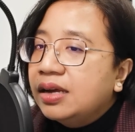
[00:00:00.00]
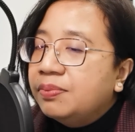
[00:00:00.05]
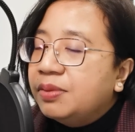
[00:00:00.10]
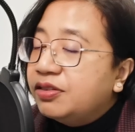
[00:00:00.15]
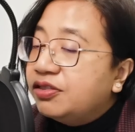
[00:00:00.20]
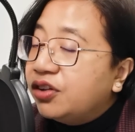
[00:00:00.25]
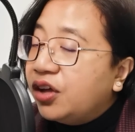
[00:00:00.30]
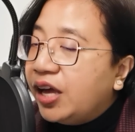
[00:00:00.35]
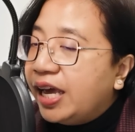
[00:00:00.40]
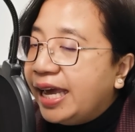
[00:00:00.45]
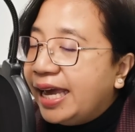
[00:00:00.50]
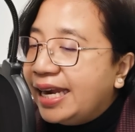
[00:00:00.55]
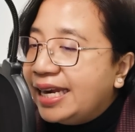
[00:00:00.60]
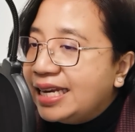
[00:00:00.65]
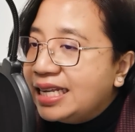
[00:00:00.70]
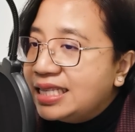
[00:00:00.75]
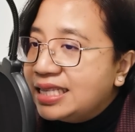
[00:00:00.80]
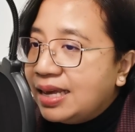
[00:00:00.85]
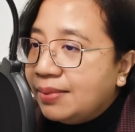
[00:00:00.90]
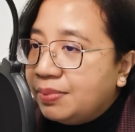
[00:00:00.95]
Before I
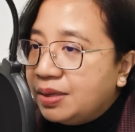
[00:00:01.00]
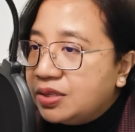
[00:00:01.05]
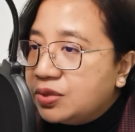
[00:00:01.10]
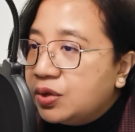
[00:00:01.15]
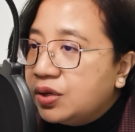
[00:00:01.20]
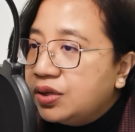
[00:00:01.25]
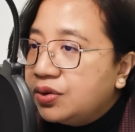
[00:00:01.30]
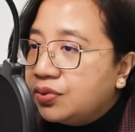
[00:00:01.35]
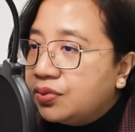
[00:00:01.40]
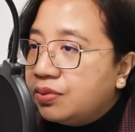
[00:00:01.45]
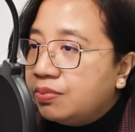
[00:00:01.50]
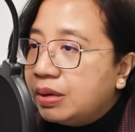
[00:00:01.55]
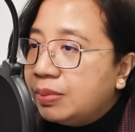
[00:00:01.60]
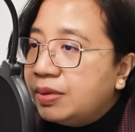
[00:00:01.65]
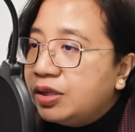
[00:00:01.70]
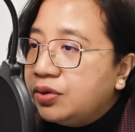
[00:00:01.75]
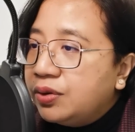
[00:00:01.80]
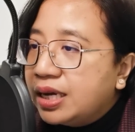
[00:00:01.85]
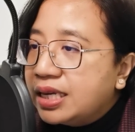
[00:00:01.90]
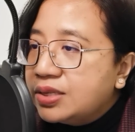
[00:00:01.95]
end this episode,
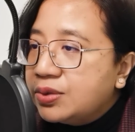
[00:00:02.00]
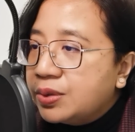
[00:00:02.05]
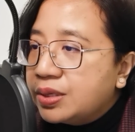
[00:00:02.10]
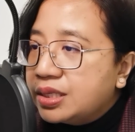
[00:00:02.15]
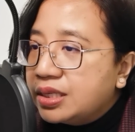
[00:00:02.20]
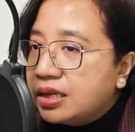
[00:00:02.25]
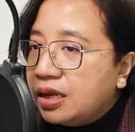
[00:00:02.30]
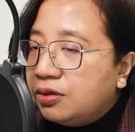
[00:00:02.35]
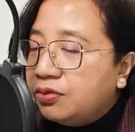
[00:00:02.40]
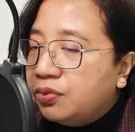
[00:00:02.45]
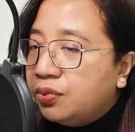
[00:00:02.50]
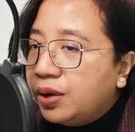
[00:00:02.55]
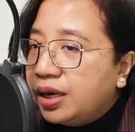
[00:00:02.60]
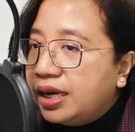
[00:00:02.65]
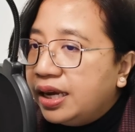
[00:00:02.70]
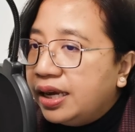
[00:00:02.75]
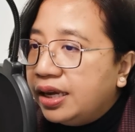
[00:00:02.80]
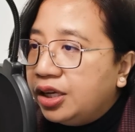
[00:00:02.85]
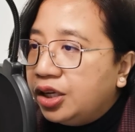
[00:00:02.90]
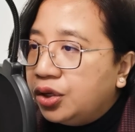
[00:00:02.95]
remember to ask yourself,
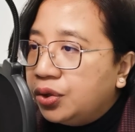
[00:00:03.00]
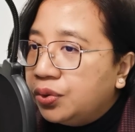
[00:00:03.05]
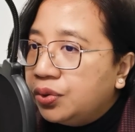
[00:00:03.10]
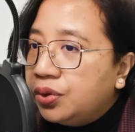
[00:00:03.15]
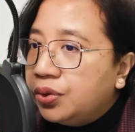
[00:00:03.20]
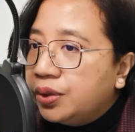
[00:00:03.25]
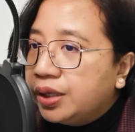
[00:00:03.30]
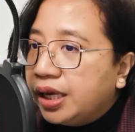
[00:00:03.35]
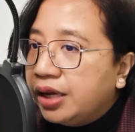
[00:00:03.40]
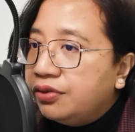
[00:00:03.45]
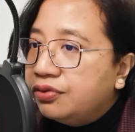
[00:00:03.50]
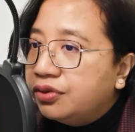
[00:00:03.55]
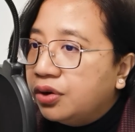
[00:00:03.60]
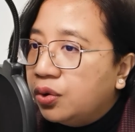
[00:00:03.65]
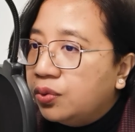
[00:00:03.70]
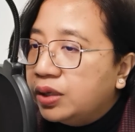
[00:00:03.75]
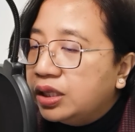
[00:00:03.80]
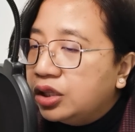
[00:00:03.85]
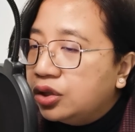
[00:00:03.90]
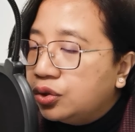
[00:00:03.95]
what are you looking
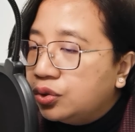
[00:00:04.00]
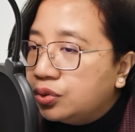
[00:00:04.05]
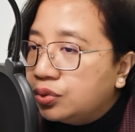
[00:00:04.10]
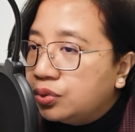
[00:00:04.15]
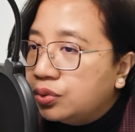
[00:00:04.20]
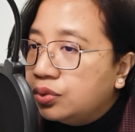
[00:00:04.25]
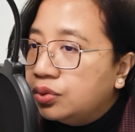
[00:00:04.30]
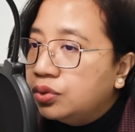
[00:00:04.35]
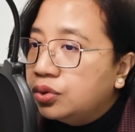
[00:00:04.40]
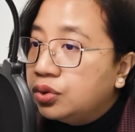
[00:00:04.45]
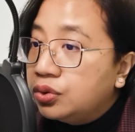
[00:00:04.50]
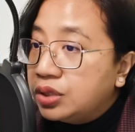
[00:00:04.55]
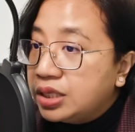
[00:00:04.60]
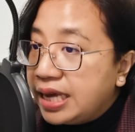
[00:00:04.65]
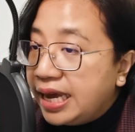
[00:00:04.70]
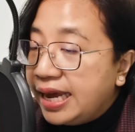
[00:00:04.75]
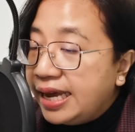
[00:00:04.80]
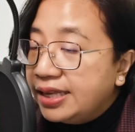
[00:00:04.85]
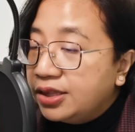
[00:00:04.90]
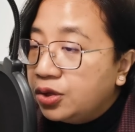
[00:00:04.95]
forward to
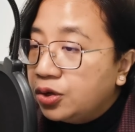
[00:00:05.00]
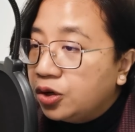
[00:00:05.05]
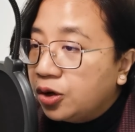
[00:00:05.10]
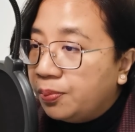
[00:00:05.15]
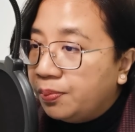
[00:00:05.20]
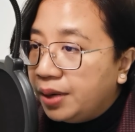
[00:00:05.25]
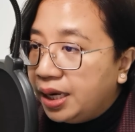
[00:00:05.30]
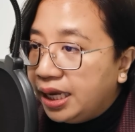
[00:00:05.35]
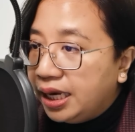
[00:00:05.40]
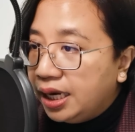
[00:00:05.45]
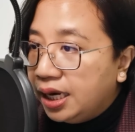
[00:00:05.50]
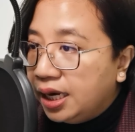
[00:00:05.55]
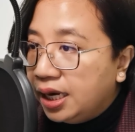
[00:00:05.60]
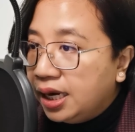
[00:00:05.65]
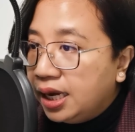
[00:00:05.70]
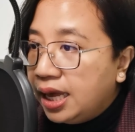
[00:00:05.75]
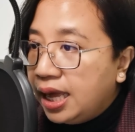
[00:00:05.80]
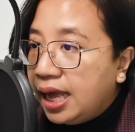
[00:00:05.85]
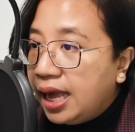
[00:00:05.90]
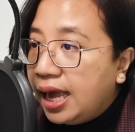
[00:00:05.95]
today to complete?
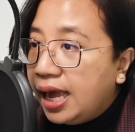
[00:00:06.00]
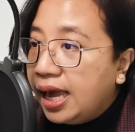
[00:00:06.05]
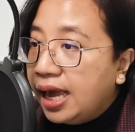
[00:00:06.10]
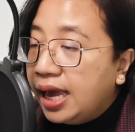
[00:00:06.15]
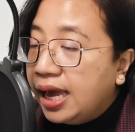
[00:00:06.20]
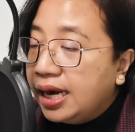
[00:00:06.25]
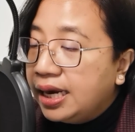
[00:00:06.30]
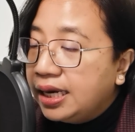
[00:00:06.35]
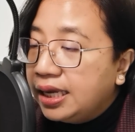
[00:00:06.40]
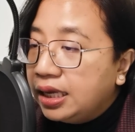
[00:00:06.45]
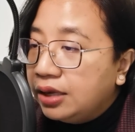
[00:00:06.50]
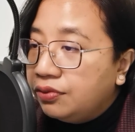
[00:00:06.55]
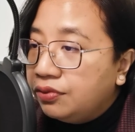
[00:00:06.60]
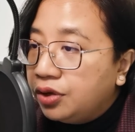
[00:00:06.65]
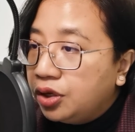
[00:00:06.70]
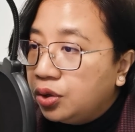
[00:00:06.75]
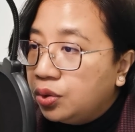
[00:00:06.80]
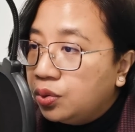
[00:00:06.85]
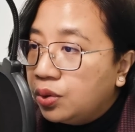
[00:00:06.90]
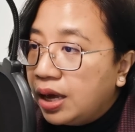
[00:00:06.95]
And if
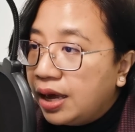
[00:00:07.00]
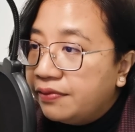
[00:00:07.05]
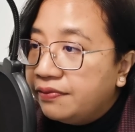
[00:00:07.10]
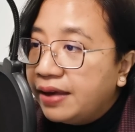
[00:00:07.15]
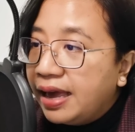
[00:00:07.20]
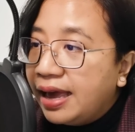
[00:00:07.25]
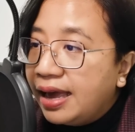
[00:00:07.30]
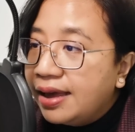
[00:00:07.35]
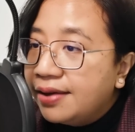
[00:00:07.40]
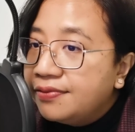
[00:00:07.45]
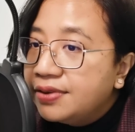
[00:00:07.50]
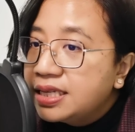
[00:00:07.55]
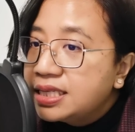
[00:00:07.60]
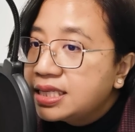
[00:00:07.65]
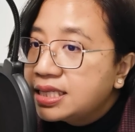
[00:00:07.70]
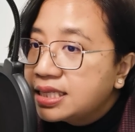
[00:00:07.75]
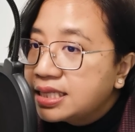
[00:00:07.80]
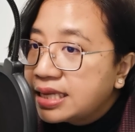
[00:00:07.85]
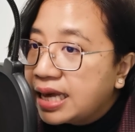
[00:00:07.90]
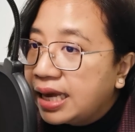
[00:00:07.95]
you have ever
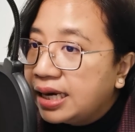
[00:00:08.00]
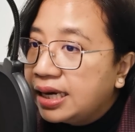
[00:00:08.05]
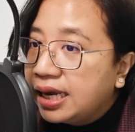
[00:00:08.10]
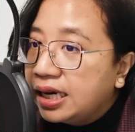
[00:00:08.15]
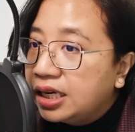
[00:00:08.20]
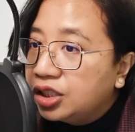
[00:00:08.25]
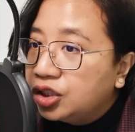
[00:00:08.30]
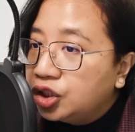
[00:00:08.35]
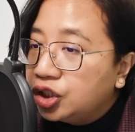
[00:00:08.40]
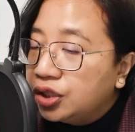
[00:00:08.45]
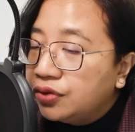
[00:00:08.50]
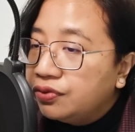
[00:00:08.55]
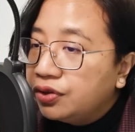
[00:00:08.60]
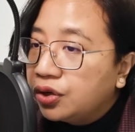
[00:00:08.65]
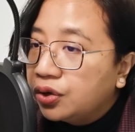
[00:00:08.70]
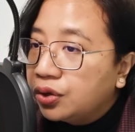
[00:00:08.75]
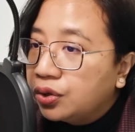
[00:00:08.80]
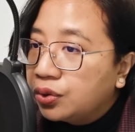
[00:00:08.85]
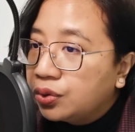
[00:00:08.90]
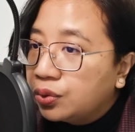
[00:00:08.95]
set and achieved
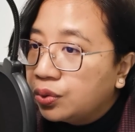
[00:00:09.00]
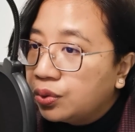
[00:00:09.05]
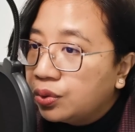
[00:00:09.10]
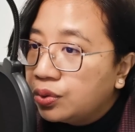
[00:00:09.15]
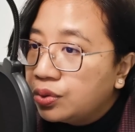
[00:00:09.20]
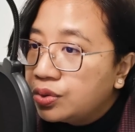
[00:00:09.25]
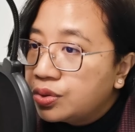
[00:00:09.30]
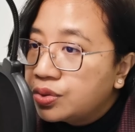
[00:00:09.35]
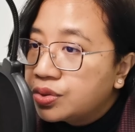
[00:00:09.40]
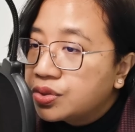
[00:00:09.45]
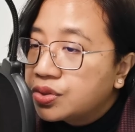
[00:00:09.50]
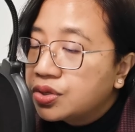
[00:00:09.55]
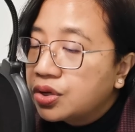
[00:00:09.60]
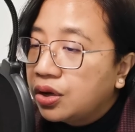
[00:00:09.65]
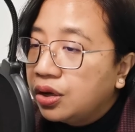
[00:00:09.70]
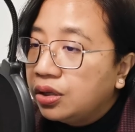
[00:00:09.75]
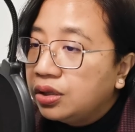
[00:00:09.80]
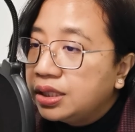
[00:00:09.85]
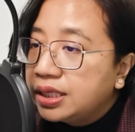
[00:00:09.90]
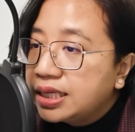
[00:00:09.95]
your goals
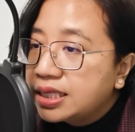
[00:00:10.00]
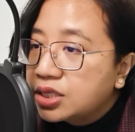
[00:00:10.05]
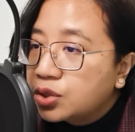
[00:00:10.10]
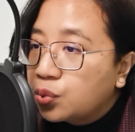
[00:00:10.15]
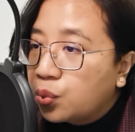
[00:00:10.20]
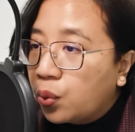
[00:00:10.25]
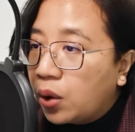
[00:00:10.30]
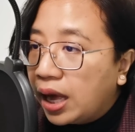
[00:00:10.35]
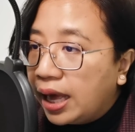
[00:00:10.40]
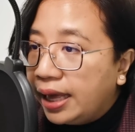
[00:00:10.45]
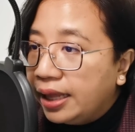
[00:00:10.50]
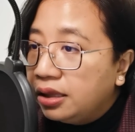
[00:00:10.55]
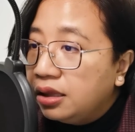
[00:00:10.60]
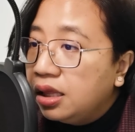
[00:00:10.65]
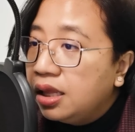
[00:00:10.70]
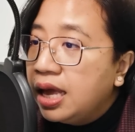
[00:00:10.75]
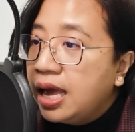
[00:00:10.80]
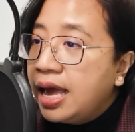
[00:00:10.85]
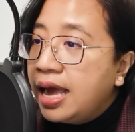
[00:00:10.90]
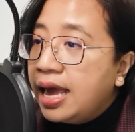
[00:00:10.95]
all this
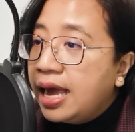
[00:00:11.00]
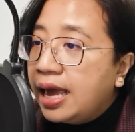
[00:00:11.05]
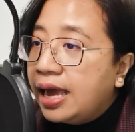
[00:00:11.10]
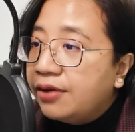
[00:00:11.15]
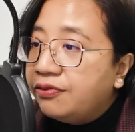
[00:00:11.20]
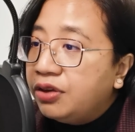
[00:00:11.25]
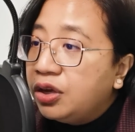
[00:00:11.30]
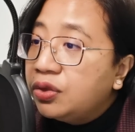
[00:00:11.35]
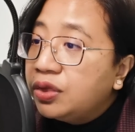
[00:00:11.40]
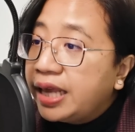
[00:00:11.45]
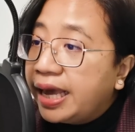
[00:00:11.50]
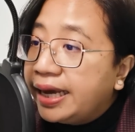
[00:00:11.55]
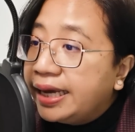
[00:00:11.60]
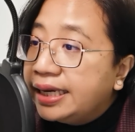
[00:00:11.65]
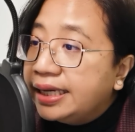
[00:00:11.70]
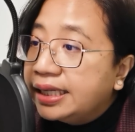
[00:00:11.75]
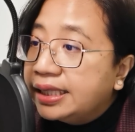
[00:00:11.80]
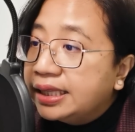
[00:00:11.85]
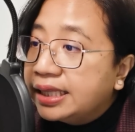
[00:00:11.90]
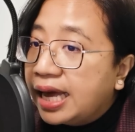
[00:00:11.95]
while, have you
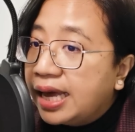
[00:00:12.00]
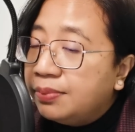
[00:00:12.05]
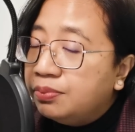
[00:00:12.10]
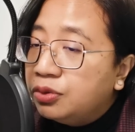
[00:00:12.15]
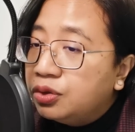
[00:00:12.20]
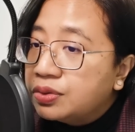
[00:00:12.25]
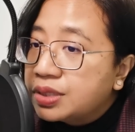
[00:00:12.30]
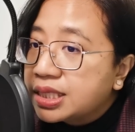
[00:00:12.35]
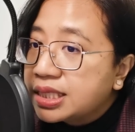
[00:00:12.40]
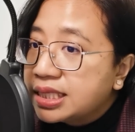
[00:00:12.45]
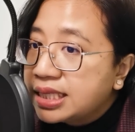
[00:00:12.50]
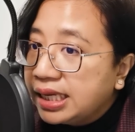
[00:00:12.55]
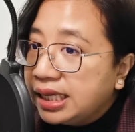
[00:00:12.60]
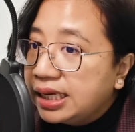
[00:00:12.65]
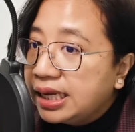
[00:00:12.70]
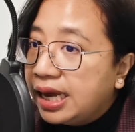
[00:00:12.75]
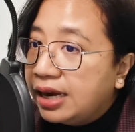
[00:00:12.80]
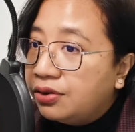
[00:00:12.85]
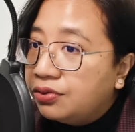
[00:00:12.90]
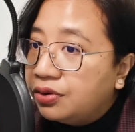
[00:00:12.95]
taken the time to sit
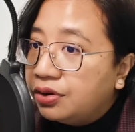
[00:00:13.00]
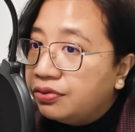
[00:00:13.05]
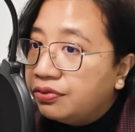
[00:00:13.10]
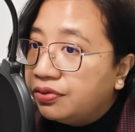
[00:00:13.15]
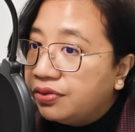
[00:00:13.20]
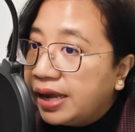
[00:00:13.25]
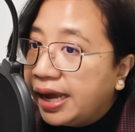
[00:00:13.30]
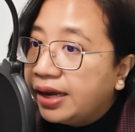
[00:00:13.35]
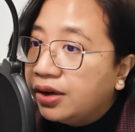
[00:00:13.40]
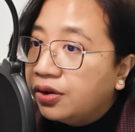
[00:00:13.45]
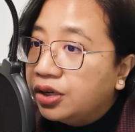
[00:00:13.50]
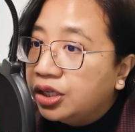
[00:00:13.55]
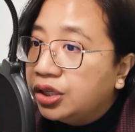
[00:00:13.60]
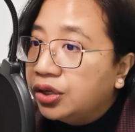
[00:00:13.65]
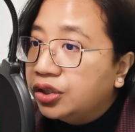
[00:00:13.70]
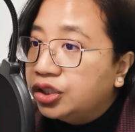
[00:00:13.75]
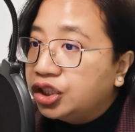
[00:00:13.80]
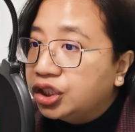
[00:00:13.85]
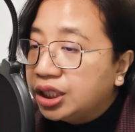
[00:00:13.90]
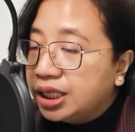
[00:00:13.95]
and reflect on
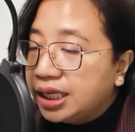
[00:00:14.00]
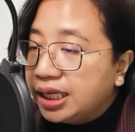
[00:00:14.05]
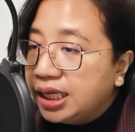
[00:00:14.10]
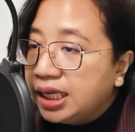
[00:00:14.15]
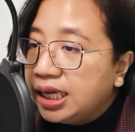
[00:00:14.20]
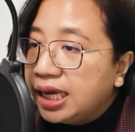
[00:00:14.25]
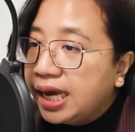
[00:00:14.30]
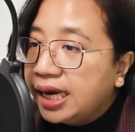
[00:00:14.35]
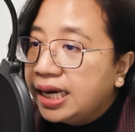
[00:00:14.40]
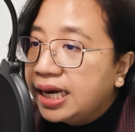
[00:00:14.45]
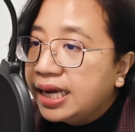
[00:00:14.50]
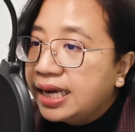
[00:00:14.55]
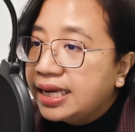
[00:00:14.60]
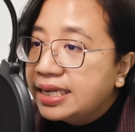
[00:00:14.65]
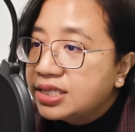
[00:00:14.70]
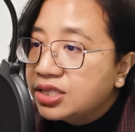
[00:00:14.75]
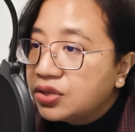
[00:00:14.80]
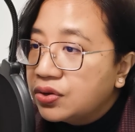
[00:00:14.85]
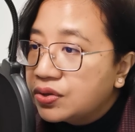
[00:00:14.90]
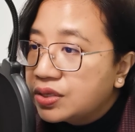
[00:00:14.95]
your journey and
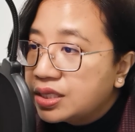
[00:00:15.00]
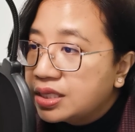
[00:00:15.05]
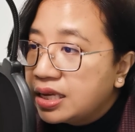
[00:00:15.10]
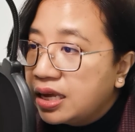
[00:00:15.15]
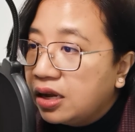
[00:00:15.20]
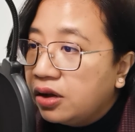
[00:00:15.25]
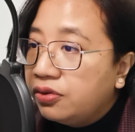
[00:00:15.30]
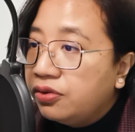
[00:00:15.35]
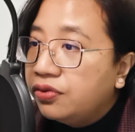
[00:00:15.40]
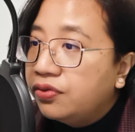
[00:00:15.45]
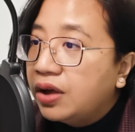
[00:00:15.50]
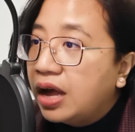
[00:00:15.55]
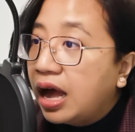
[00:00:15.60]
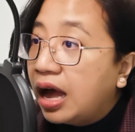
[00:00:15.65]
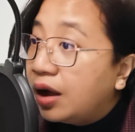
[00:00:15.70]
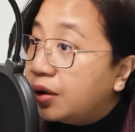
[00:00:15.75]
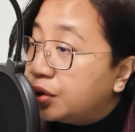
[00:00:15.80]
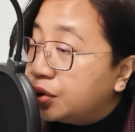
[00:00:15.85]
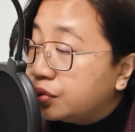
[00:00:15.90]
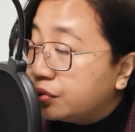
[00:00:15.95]
ask yourself
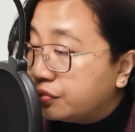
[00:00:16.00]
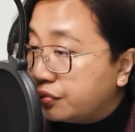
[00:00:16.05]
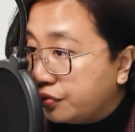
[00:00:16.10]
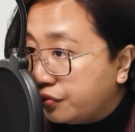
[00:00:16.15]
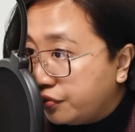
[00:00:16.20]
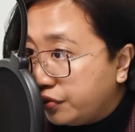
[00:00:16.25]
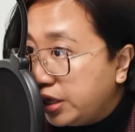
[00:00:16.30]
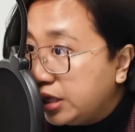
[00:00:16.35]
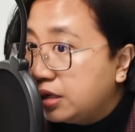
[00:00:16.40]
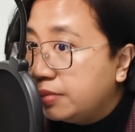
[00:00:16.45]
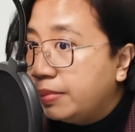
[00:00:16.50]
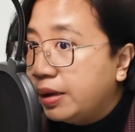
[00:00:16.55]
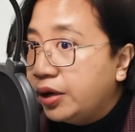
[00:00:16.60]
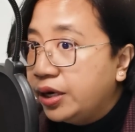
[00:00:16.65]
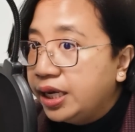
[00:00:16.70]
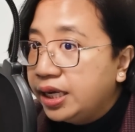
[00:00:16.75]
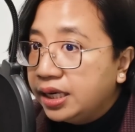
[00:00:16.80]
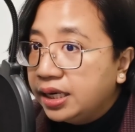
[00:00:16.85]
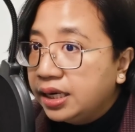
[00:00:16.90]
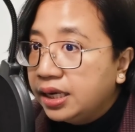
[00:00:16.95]
how you feel
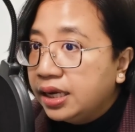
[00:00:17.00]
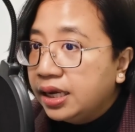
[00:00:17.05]
about it?